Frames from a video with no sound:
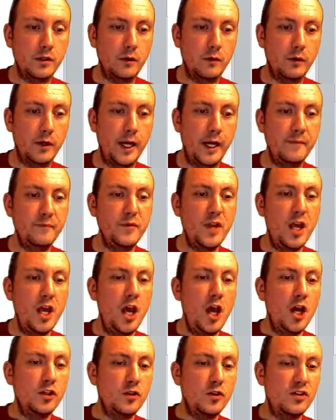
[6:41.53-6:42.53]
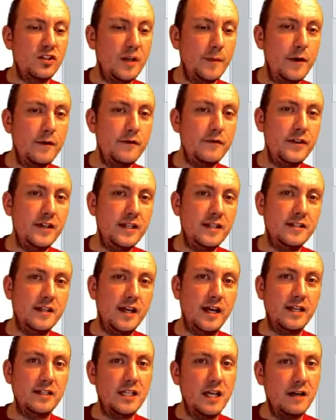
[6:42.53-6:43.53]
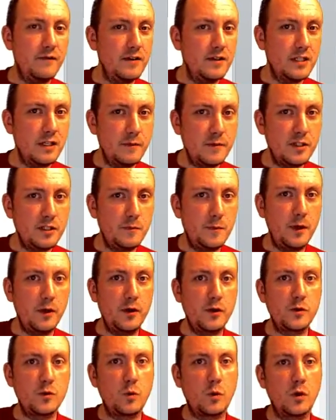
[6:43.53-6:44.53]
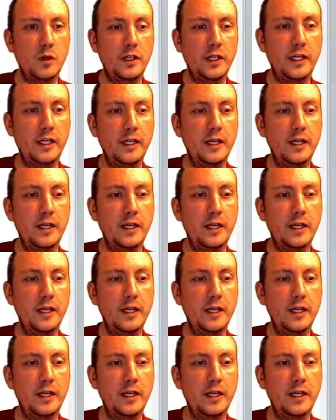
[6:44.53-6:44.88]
Okay, so some of these things, having some experience working